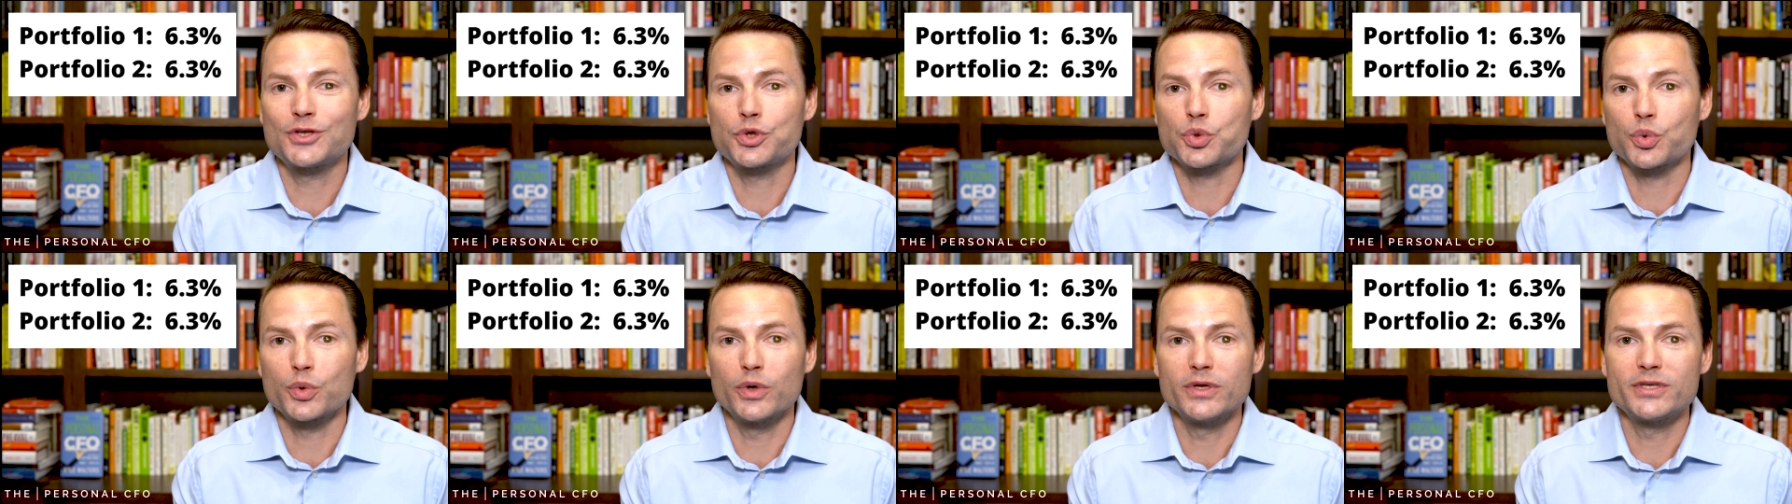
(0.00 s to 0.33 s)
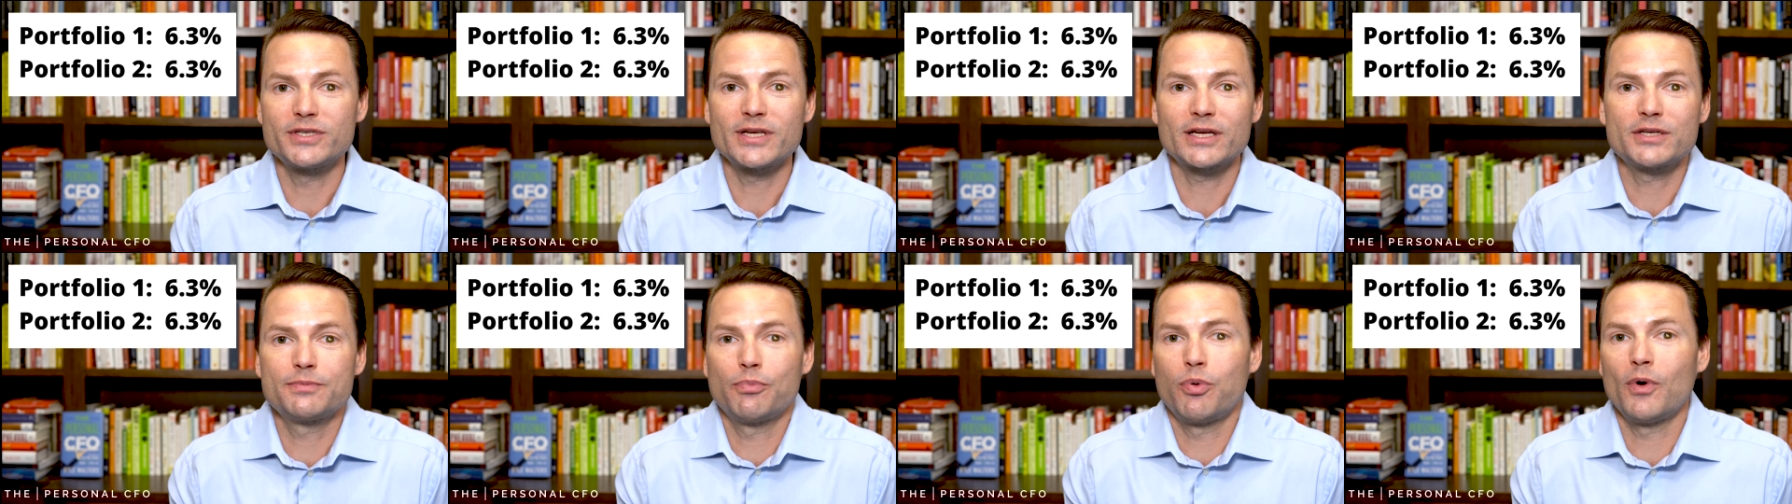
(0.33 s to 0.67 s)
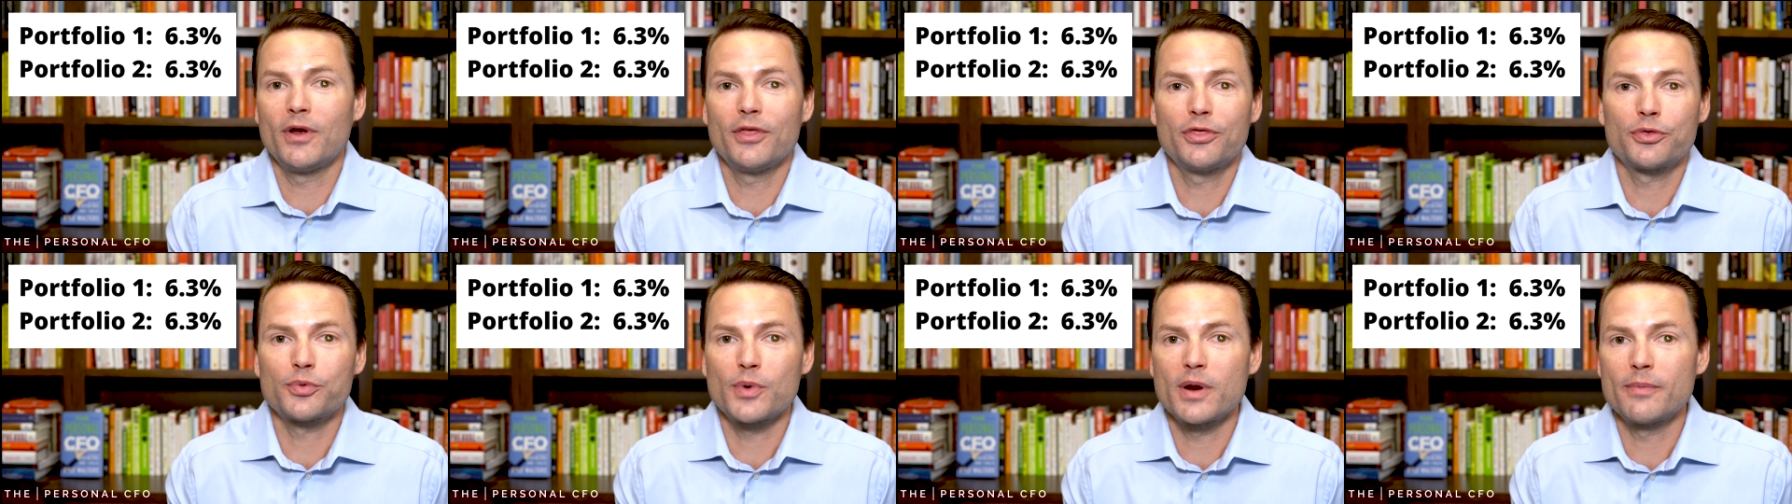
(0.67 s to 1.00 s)

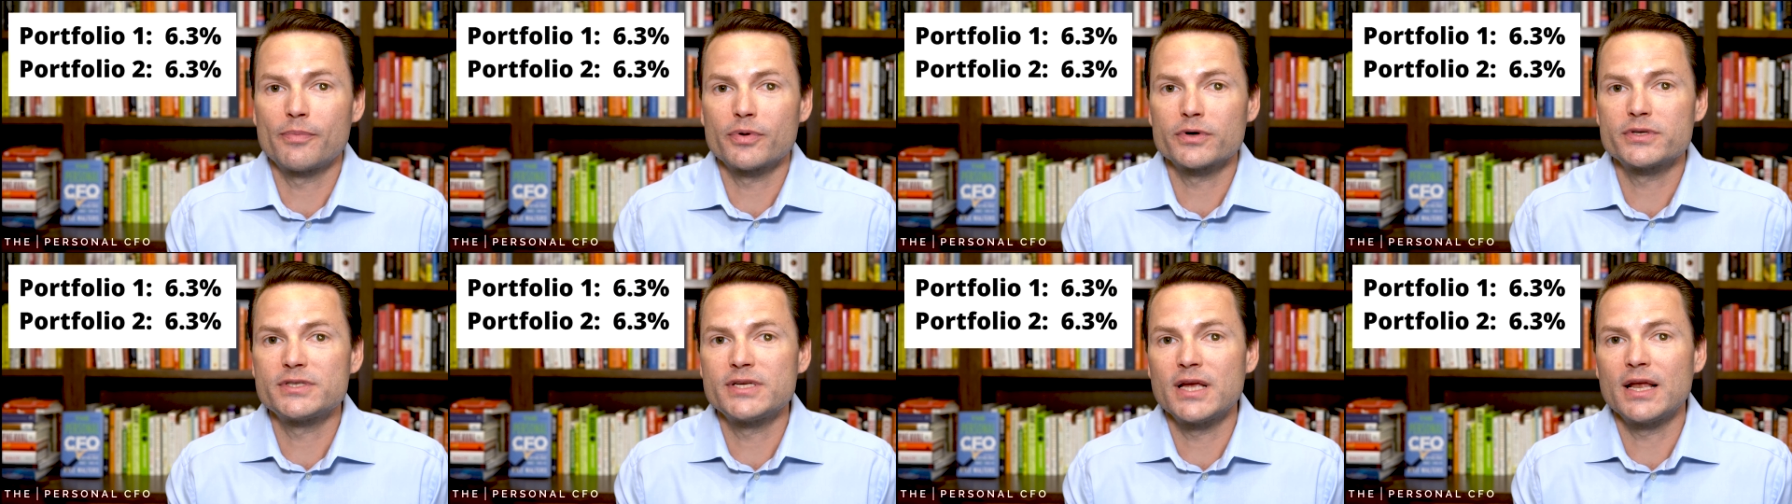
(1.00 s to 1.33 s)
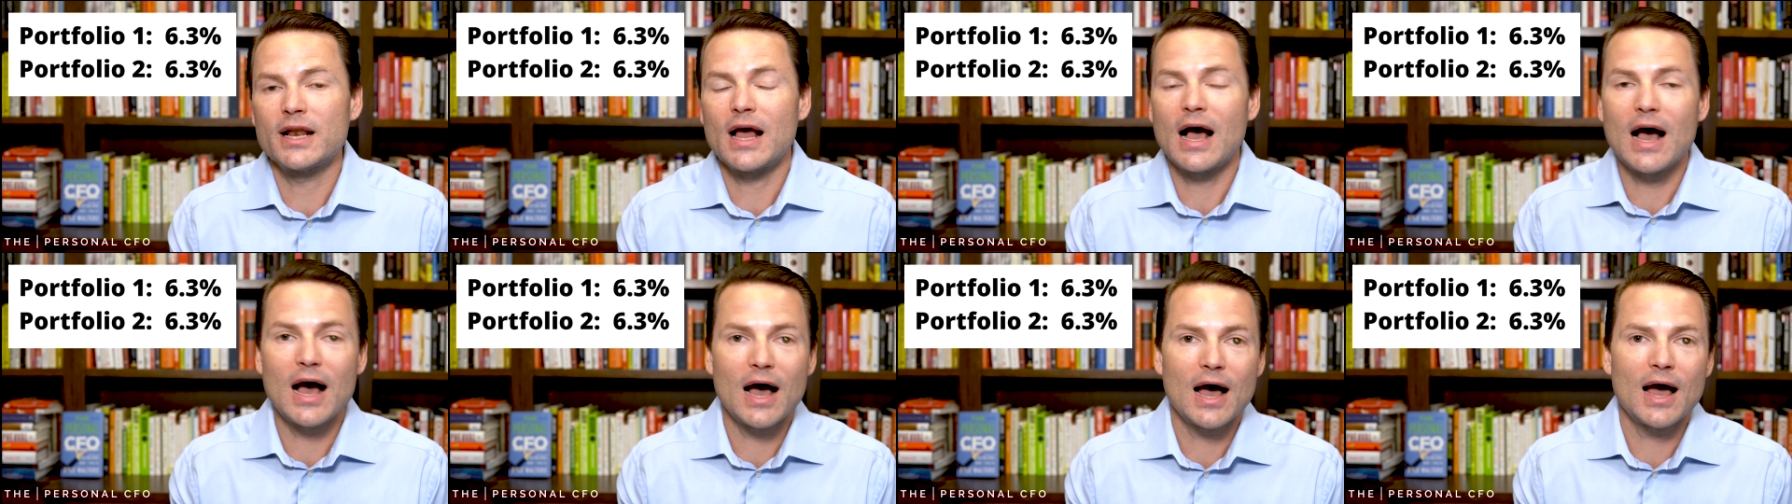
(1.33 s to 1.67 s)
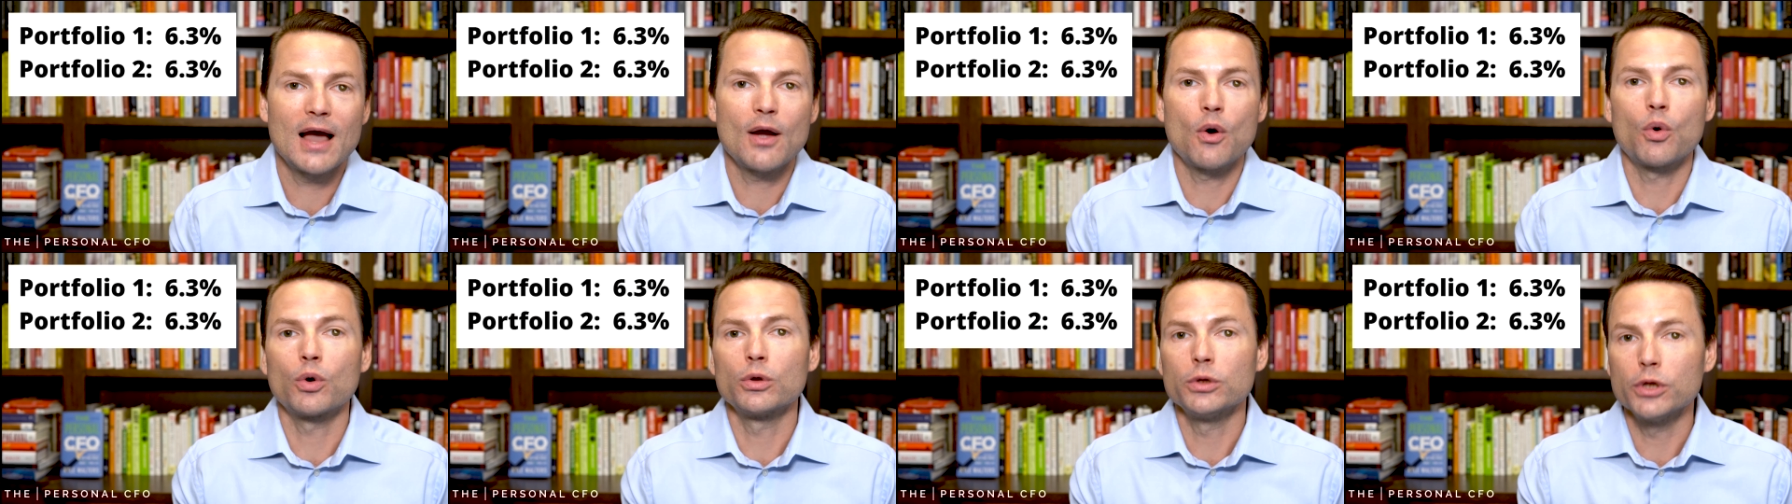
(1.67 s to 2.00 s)
6.3%
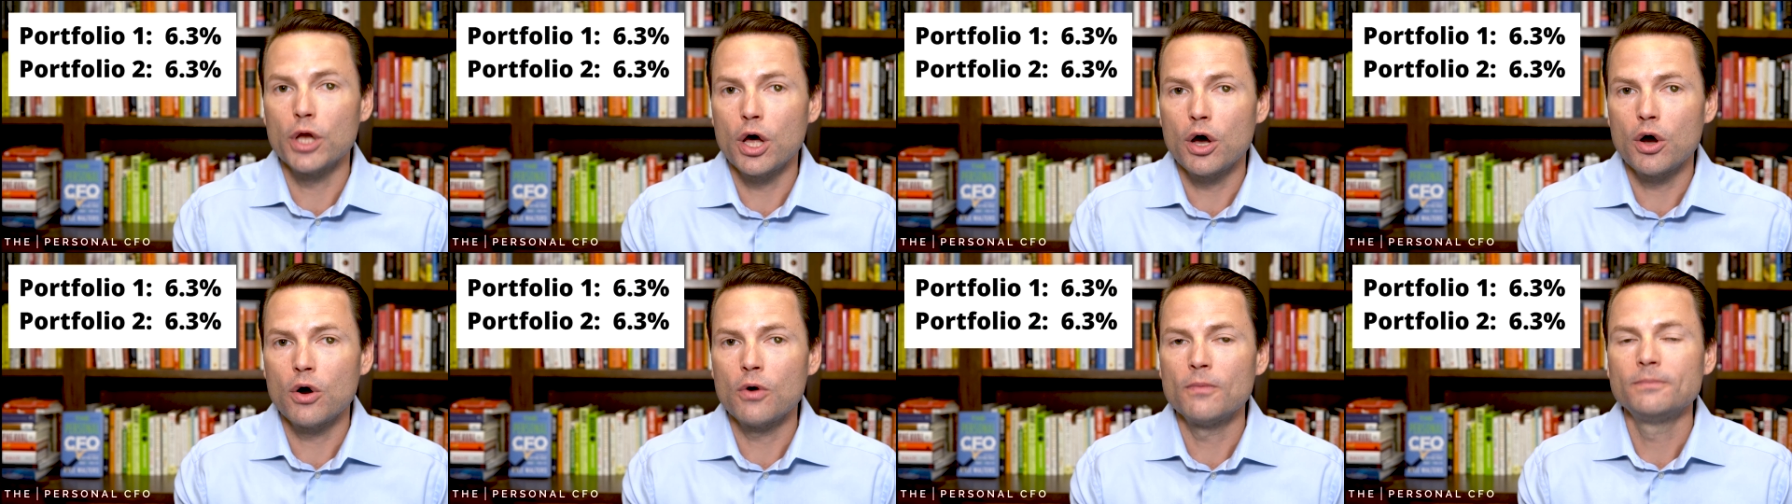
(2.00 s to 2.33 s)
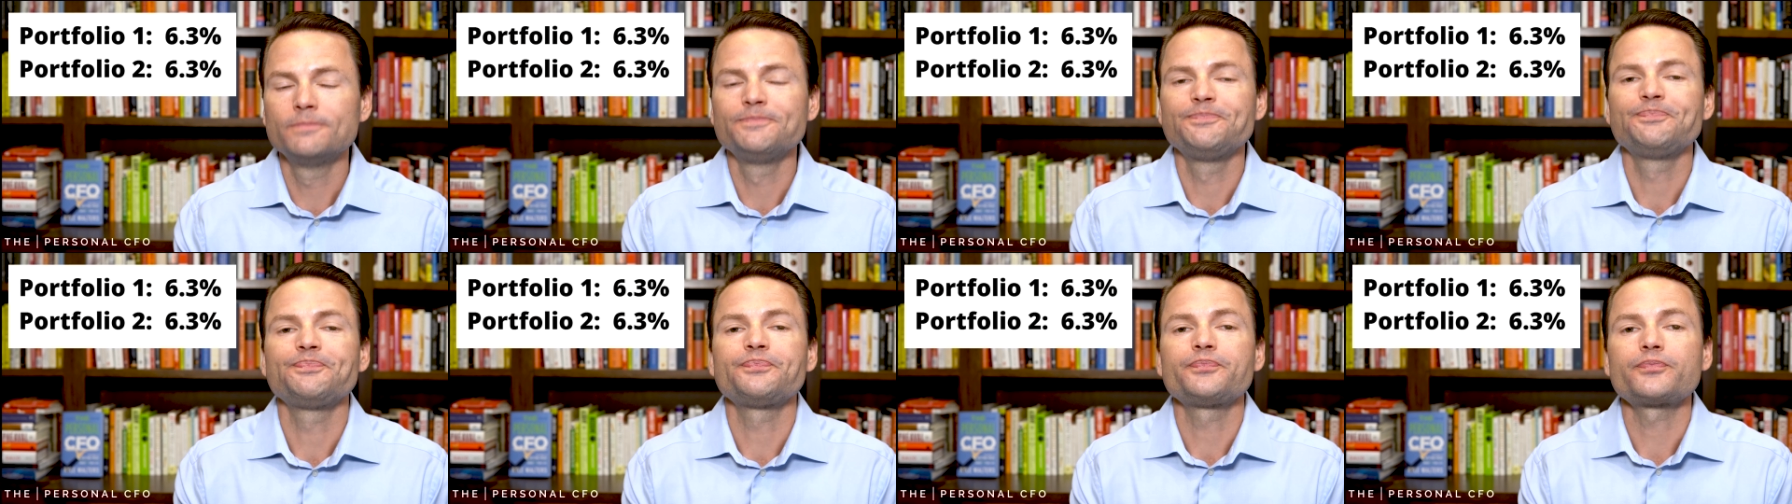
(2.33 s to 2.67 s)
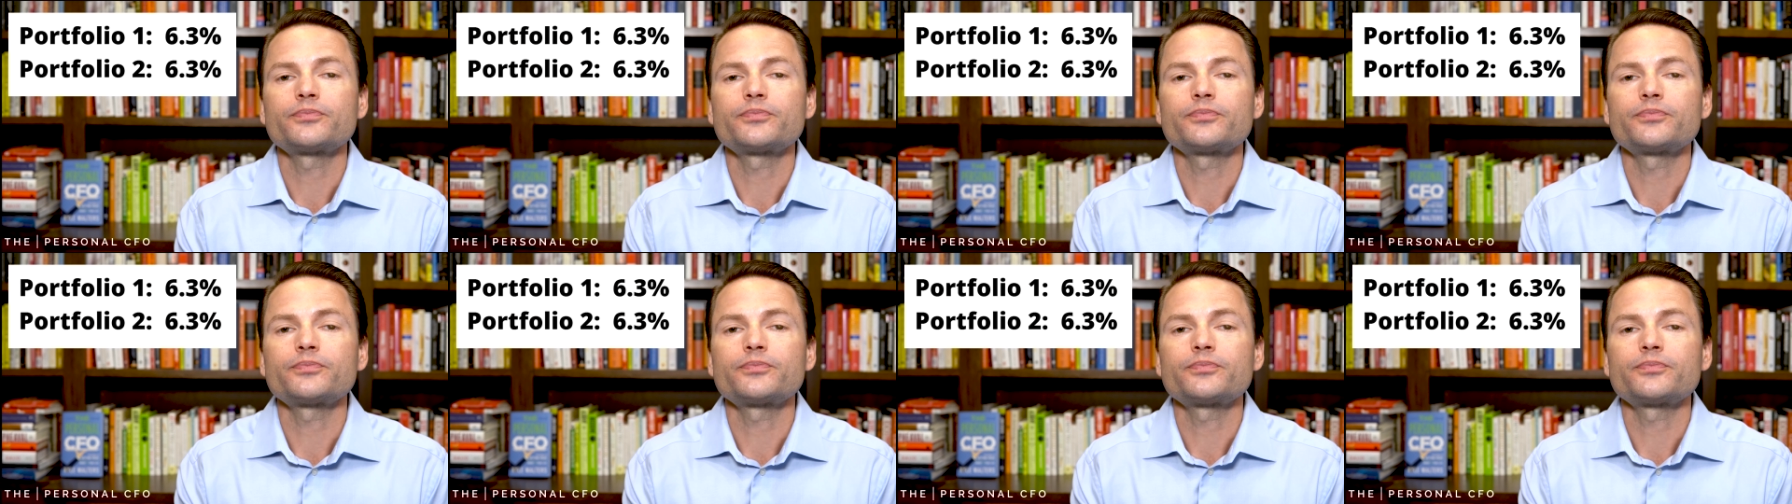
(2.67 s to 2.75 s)
high or low.